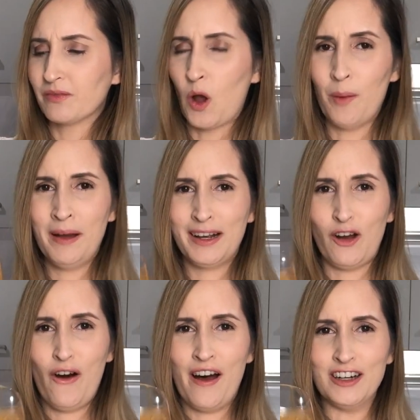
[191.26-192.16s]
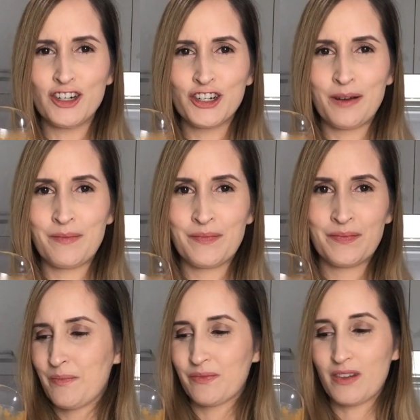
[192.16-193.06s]
Oh my gosh.
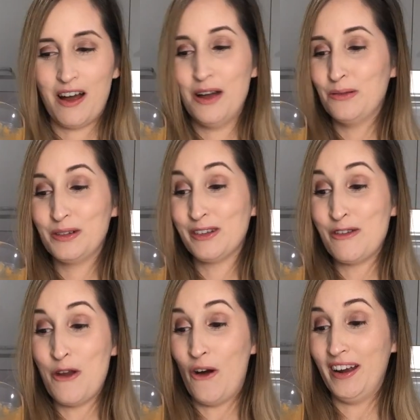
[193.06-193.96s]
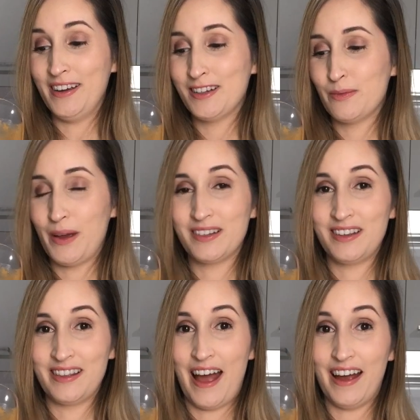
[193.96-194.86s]
I was not
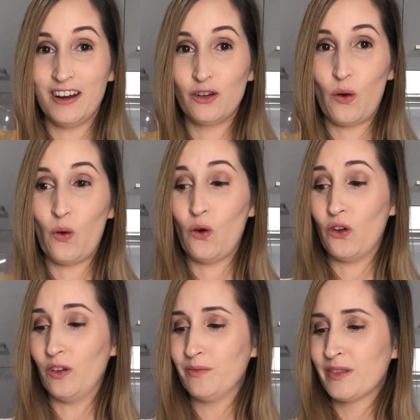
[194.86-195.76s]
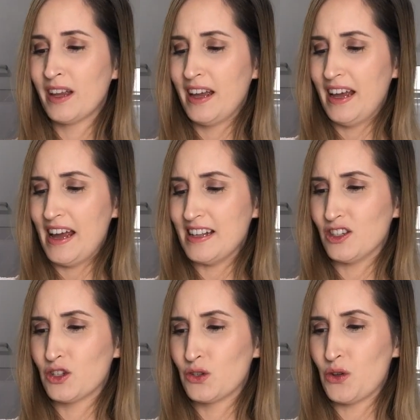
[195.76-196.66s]
expecting that at all.
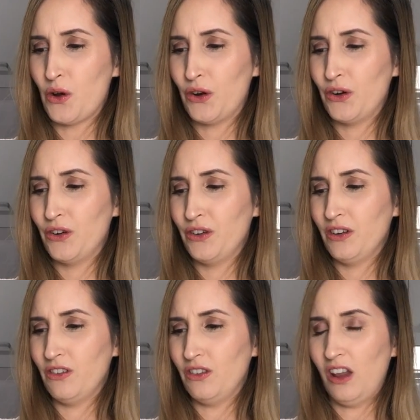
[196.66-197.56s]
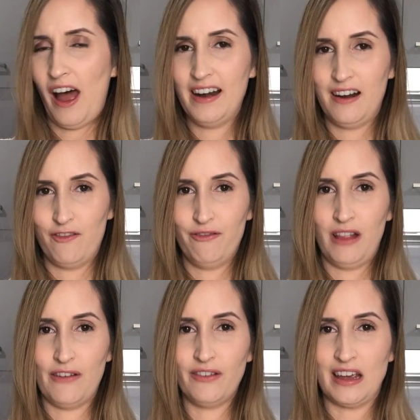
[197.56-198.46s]
It's so light and
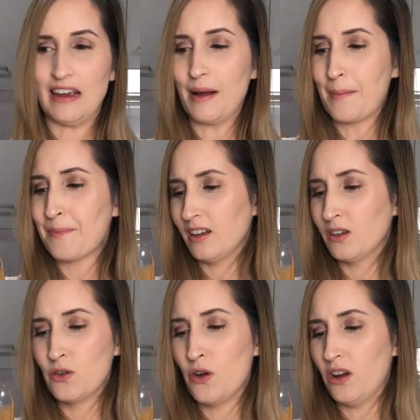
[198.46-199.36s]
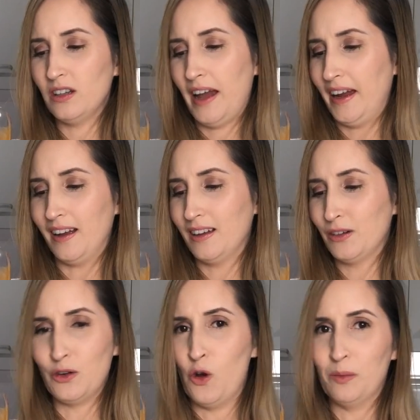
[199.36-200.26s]
fluffy. Not
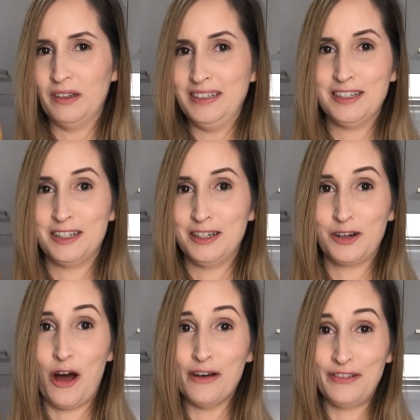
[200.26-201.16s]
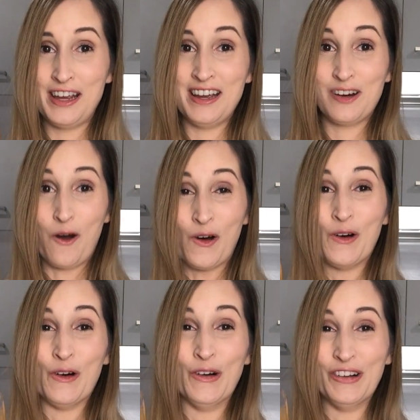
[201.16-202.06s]
like normal instant coffee at
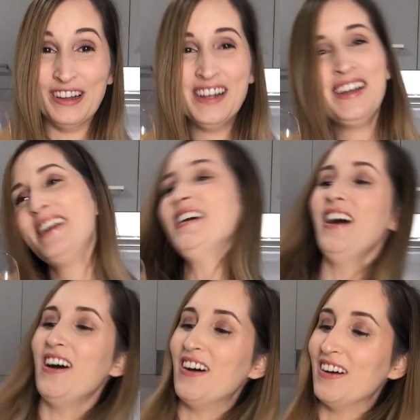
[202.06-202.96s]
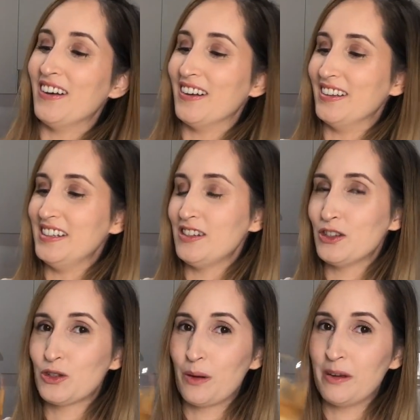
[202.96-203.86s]
all. Oh, this
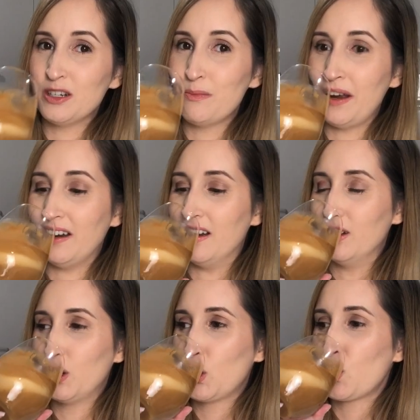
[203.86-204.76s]
is so much better.